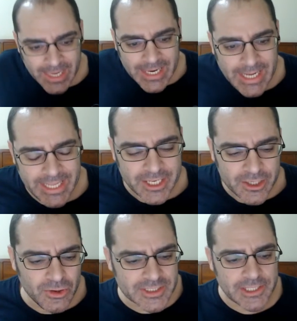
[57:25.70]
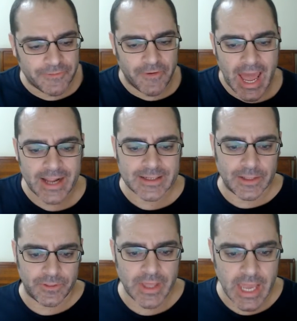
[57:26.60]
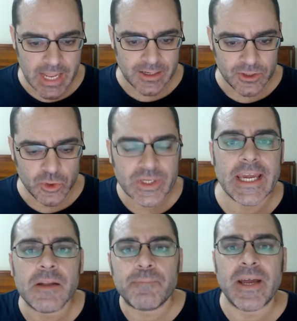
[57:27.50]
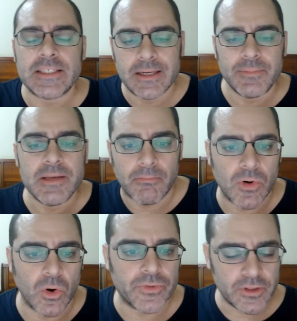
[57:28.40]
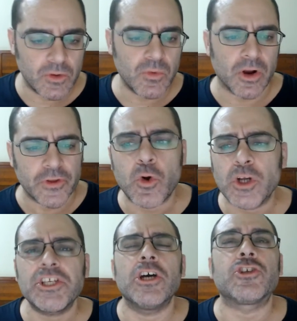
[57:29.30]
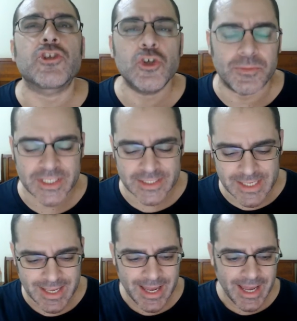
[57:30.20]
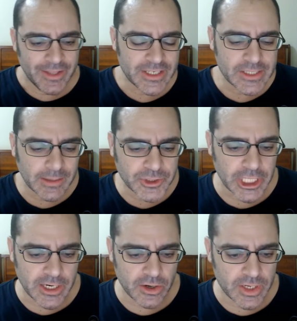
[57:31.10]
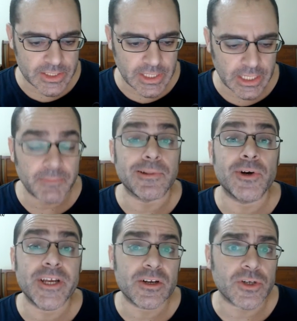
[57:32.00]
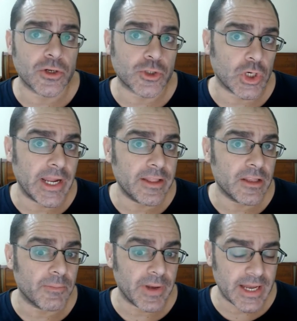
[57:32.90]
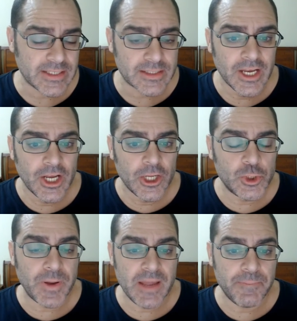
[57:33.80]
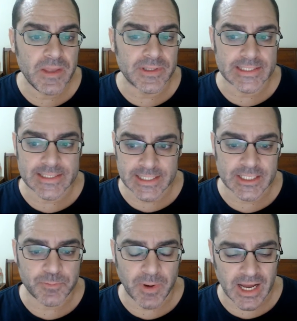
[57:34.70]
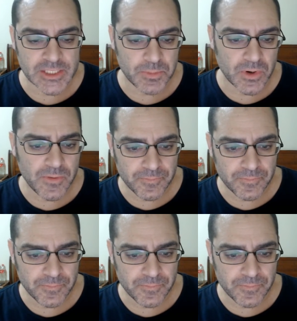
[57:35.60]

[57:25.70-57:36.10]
It ignores the fact that you can't pay somebody more than they're worth. Of course, it assumes, you see, the assumption here is that employers are trying their best to pay people as little as possible.